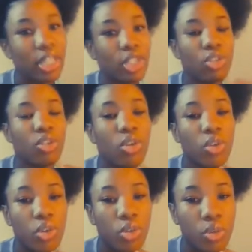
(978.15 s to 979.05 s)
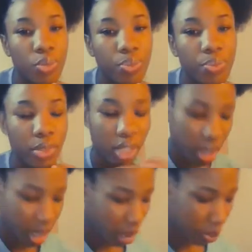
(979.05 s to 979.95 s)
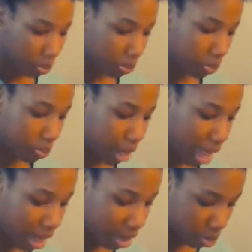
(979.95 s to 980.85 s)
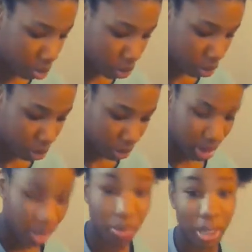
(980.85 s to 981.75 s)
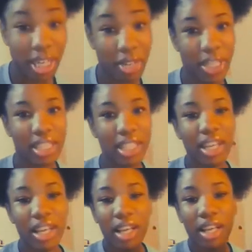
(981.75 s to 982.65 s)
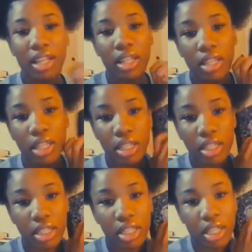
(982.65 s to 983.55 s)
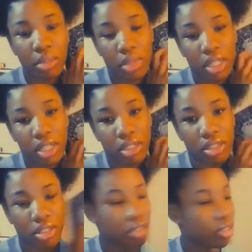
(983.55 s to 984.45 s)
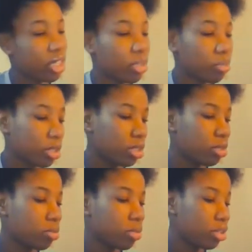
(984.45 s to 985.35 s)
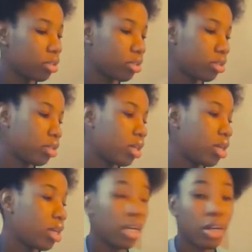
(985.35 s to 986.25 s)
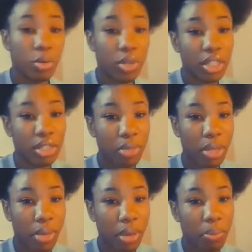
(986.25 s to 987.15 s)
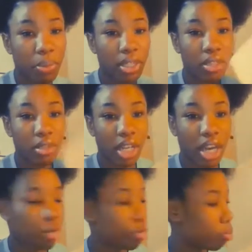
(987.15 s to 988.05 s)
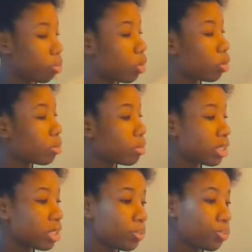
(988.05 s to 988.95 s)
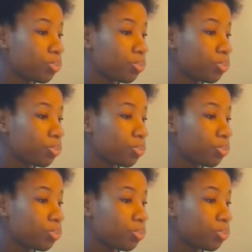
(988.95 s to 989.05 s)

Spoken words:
So I think I added more to it. But anyways, this is like my songwriting book as well. It was my book that I wrote poems in.